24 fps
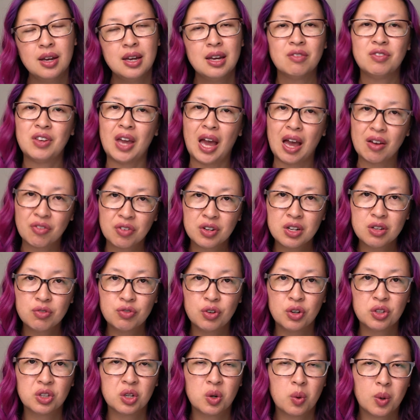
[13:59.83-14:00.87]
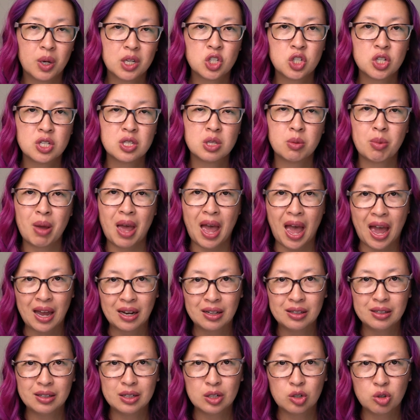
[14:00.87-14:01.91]
If you have any further questions about
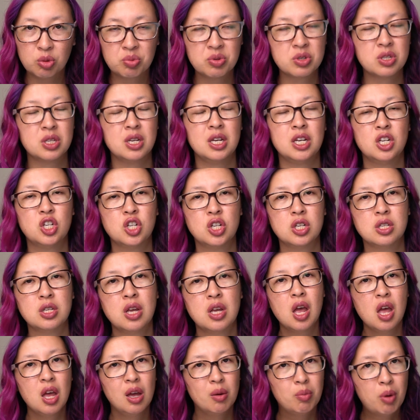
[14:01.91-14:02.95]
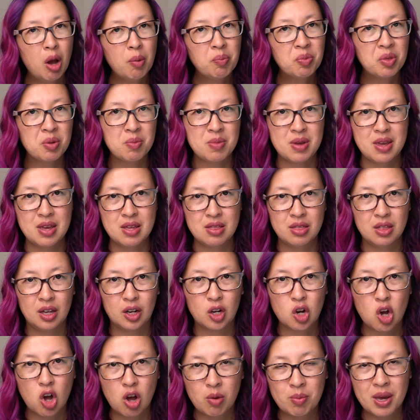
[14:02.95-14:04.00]
analytical procedures, pop them in the
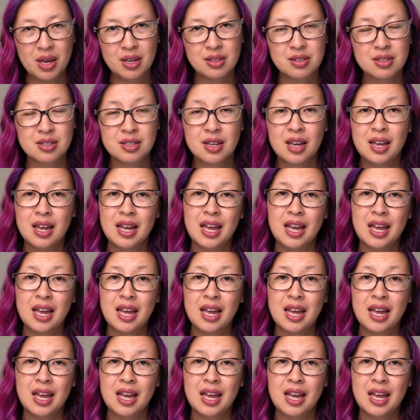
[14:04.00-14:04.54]
comments.